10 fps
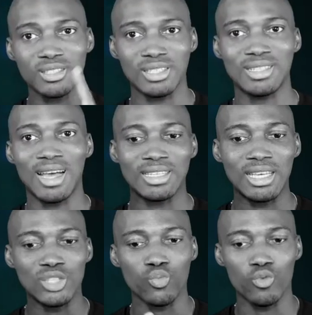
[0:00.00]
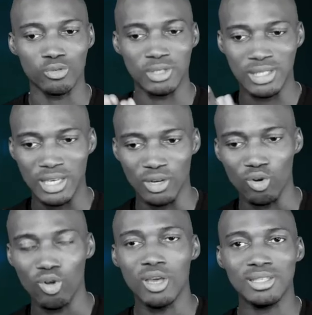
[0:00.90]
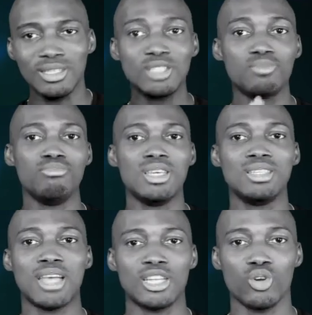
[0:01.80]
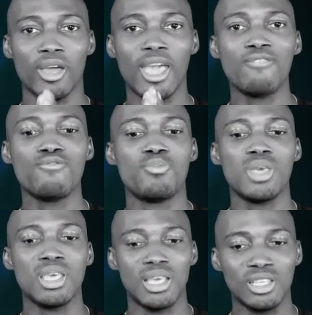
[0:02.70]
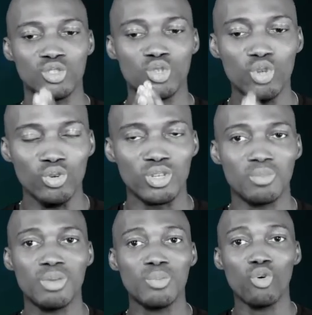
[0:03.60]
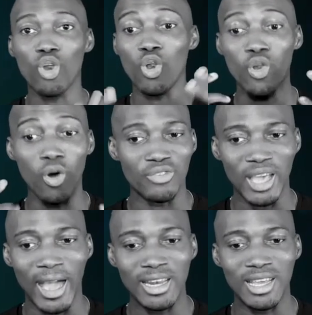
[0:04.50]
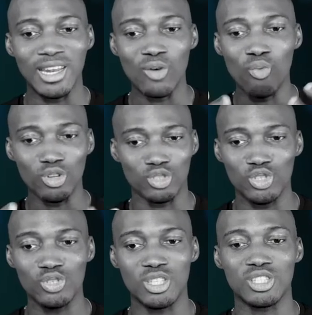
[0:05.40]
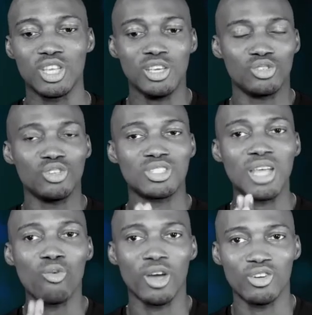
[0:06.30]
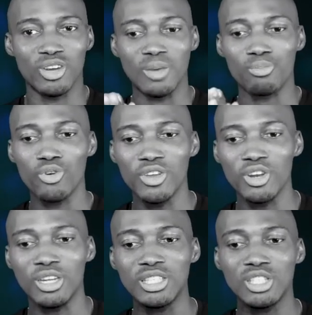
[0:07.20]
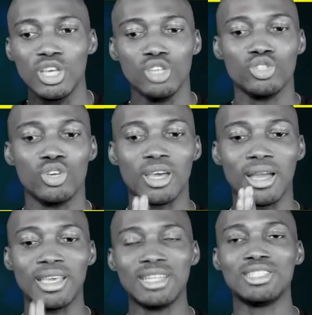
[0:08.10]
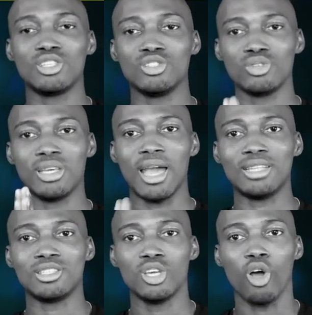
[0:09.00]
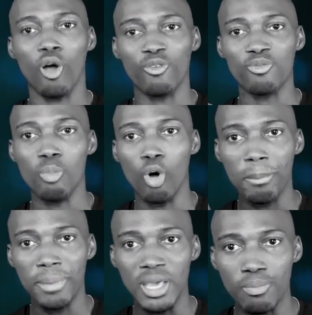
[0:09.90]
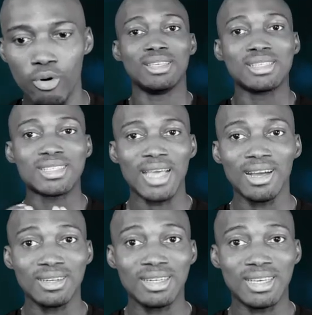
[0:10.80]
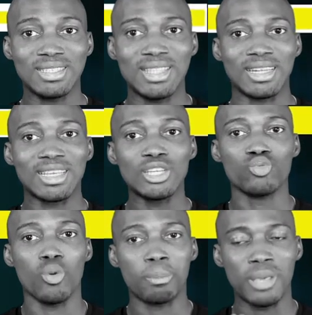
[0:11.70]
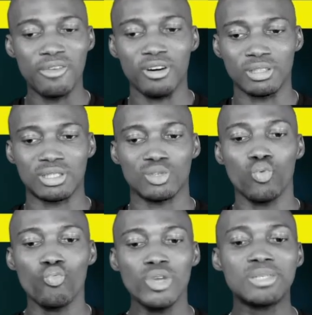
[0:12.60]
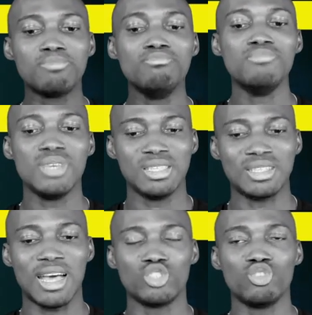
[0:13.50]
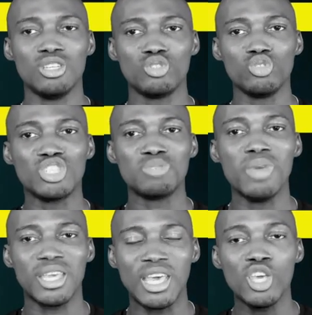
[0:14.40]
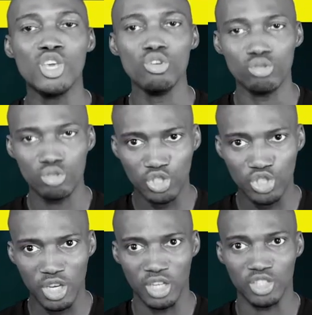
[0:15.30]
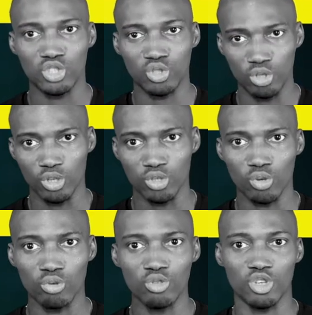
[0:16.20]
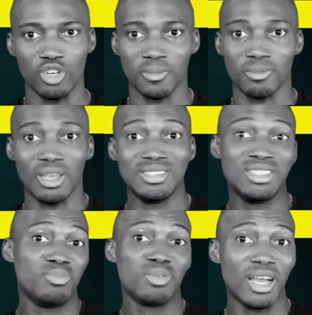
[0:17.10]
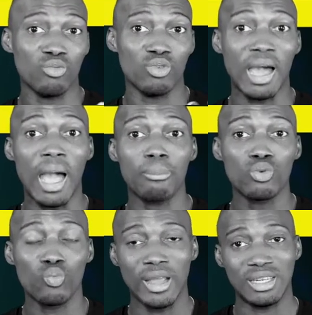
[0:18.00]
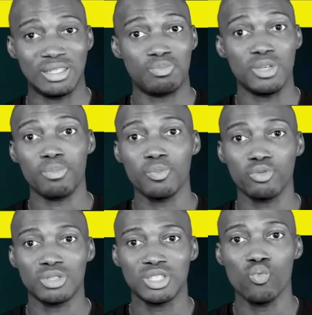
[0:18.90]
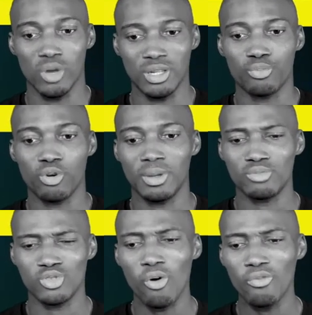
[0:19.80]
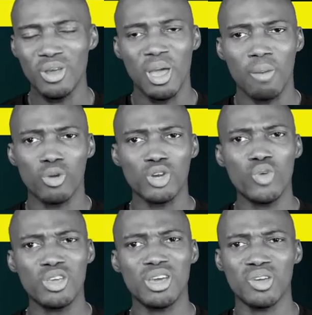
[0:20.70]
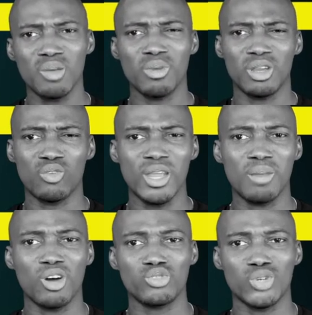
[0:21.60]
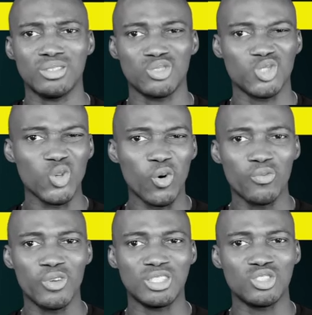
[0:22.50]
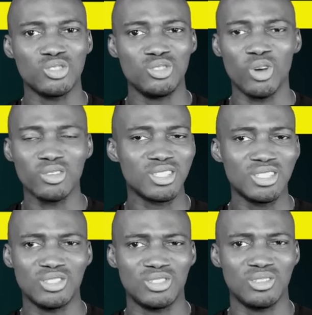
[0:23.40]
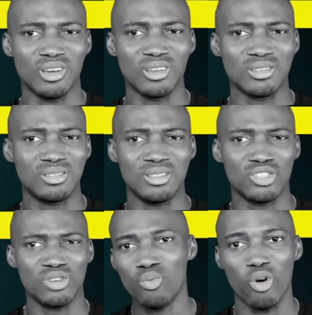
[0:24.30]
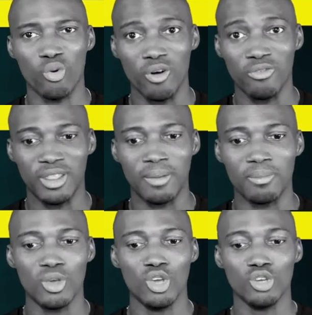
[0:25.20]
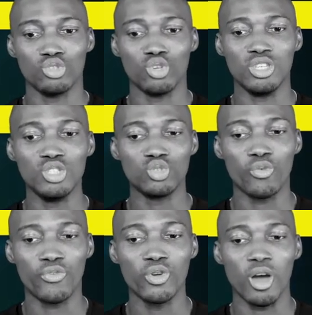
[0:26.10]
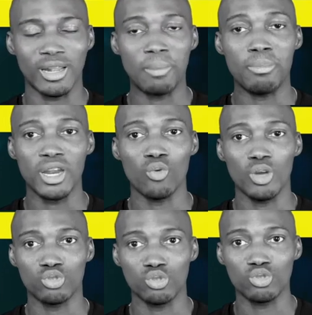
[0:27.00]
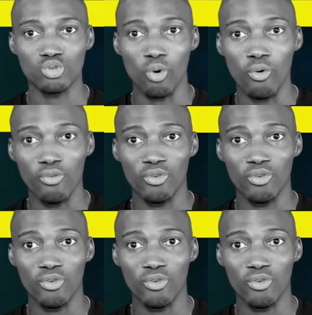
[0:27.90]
is that it will scale. This means that your MVP is good. People love the idea. They want to use it. So you start working on improving on it so you can get it into the hands of more people. The second is that it will pivot, which means that you need to make a huge change to your solution. This typically would happen when the people still want the problem solved, but the way you're going about trying to solve this doesn't just necessarily work well for them. So you need to figure out a better way to solve